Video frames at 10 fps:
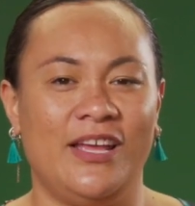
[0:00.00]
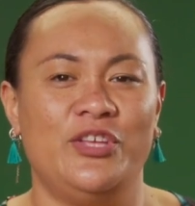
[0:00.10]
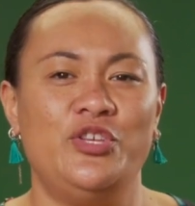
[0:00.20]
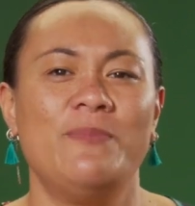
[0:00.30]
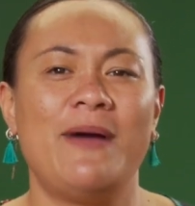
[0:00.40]

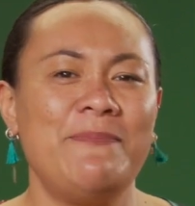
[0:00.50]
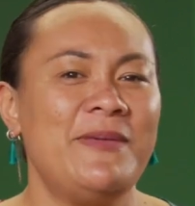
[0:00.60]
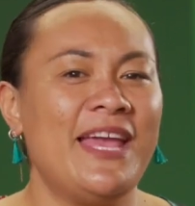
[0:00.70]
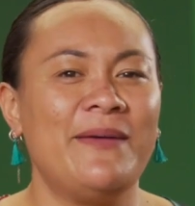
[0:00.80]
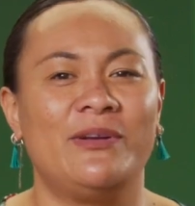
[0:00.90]
You might
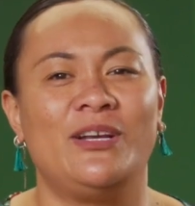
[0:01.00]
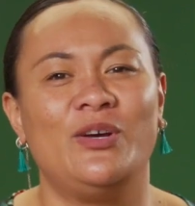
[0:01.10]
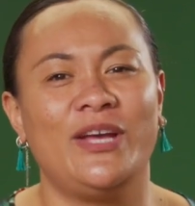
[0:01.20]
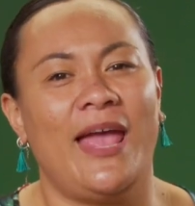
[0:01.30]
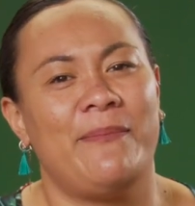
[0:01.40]
be able to
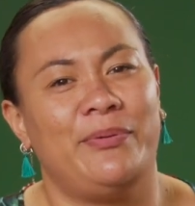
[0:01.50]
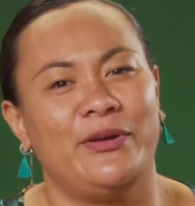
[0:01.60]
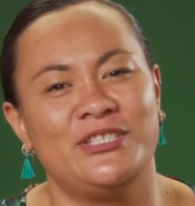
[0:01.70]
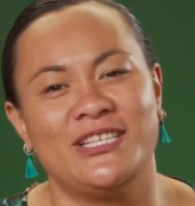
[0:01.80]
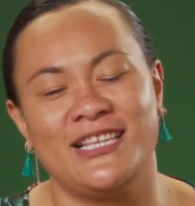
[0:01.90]
look at
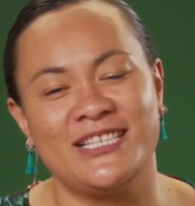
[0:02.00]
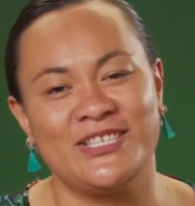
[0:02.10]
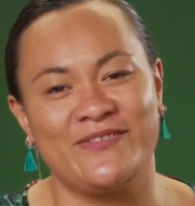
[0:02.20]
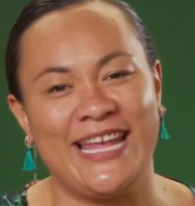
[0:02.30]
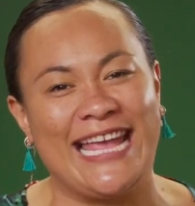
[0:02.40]
purchase
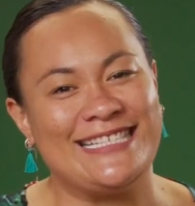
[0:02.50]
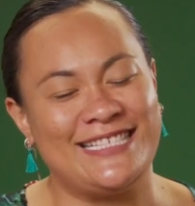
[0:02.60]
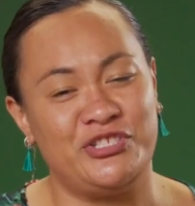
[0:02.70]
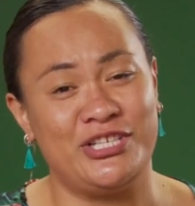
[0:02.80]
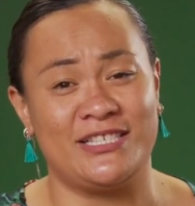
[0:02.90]
history and
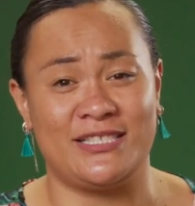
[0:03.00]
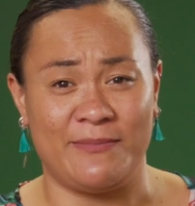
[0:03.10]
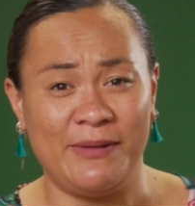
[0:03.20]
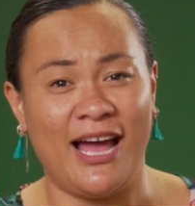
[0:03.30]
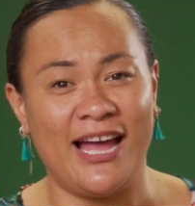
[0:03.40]
suggest
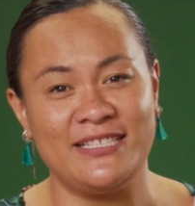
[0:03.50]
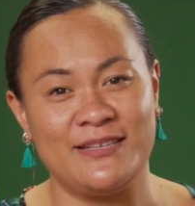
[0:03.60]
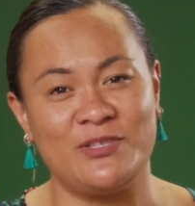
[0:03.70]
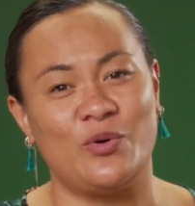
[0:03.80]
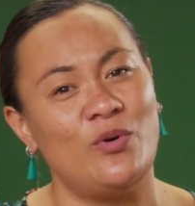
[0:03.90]
similar
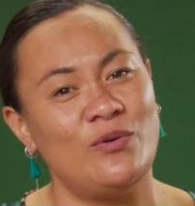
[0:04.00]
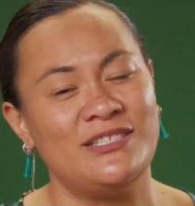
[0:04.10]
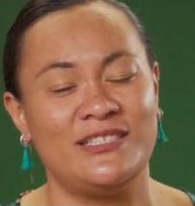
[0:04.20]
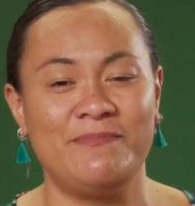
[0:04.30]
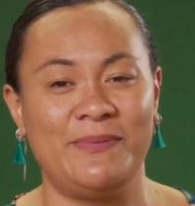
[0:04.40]
items or
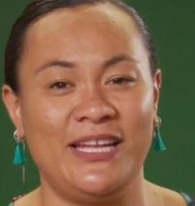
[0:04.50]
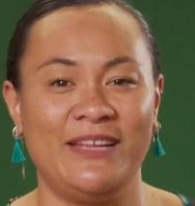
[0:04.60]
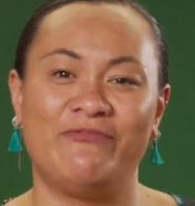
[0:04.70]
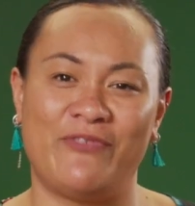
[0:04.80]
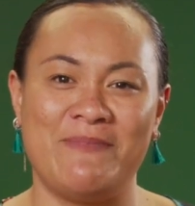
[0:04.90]
simply
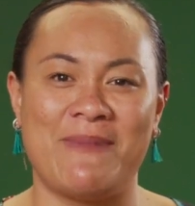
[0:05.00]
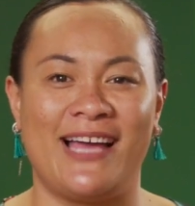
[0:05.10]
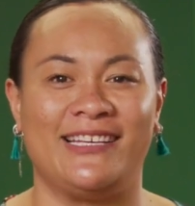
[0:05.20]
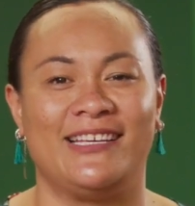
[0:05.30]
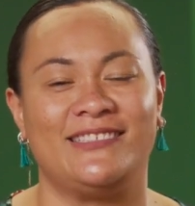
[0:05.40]

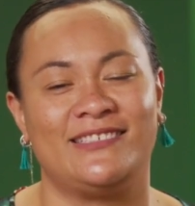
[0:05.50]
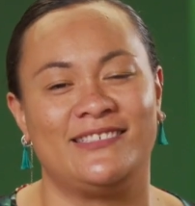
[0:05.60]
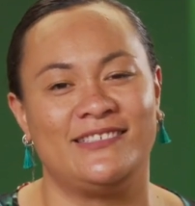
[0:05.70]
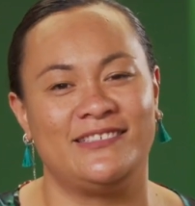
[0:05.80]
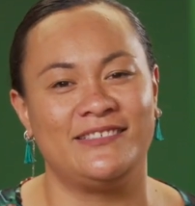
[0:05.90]
remarket.
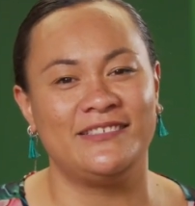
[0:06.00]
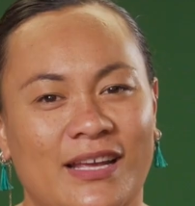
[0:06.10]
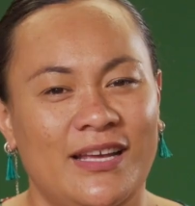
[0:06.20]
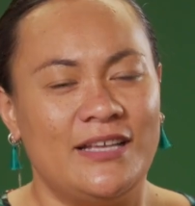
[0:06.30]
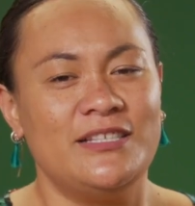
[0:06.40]

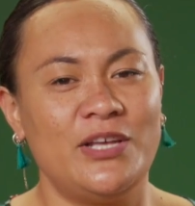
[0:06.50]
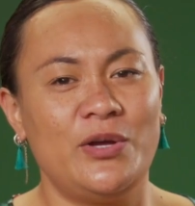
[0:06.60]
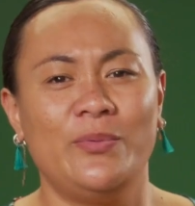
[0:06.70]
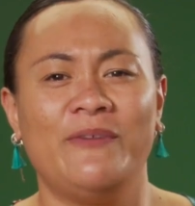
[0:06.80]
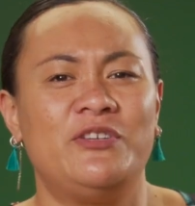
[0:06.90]

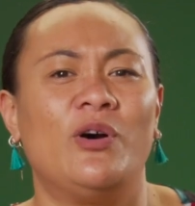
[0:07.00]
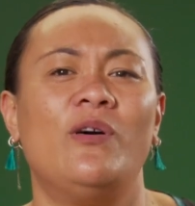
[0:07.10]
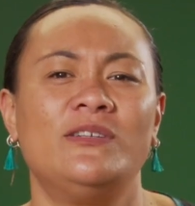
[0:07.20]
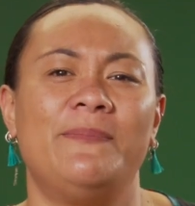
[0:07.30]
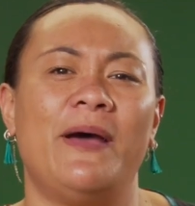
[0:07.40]
So we've
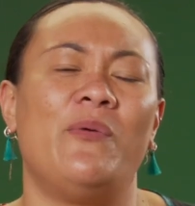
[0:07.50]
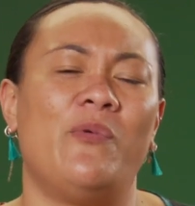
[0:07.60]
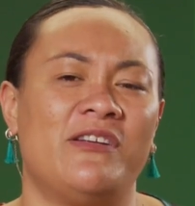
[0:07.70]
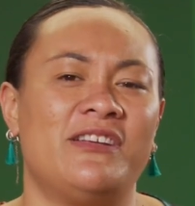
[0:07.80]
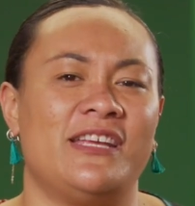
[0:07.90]
talked about
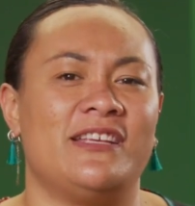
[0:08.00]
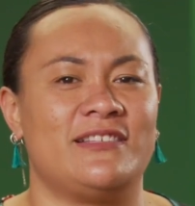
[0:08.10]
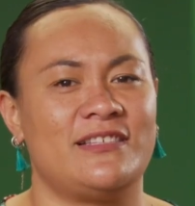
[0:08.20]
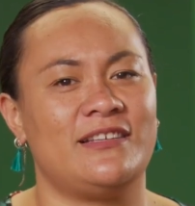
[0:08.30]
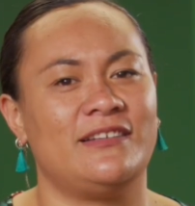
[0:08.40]
what it
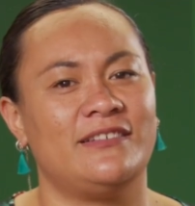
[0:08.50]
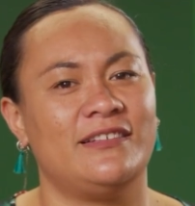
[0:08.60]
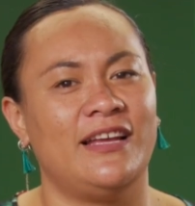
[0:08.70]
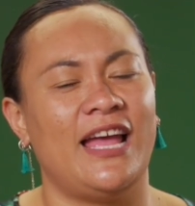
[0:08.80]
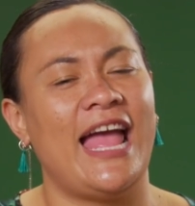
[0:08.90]
is.
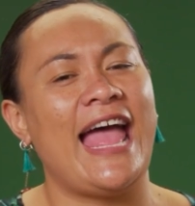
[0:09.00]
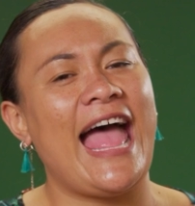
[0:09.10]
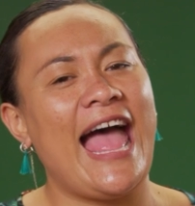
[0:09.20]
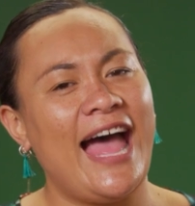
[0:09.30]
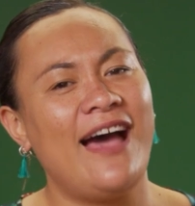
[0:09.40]

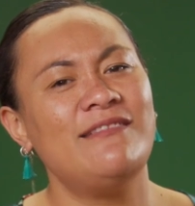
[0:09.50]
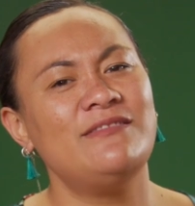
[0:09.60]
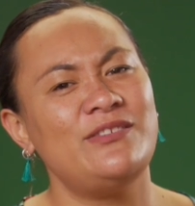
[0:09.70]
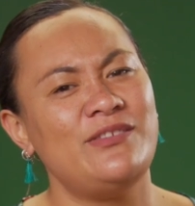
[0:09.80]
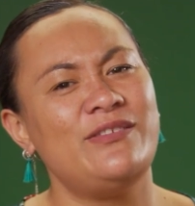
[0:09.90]
How
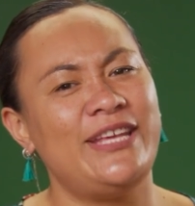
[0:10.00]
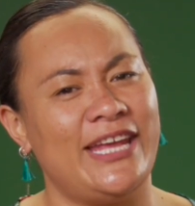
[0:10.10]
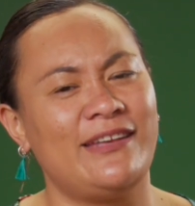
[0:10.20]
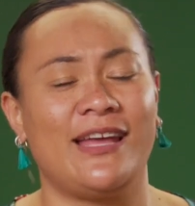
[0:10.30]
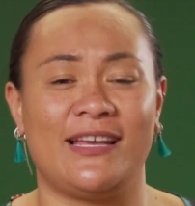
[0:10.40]
do you
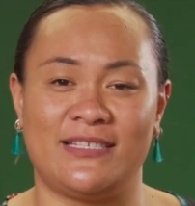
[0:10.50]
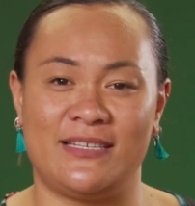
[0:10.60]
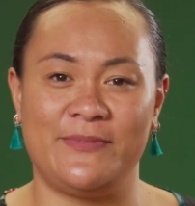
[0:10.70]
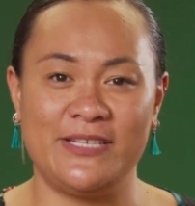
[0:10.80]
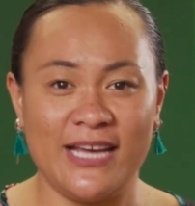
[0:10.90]
get
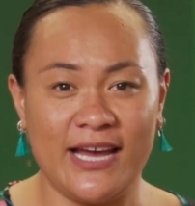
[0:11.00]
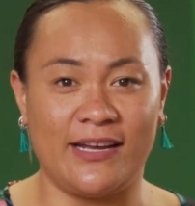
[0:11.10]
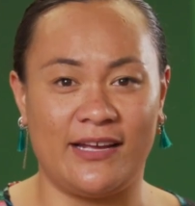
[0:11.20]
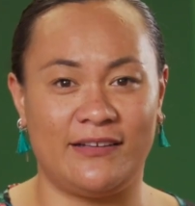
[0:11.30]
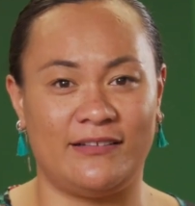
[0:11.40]
customer
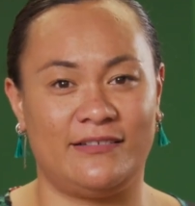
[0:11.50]
data?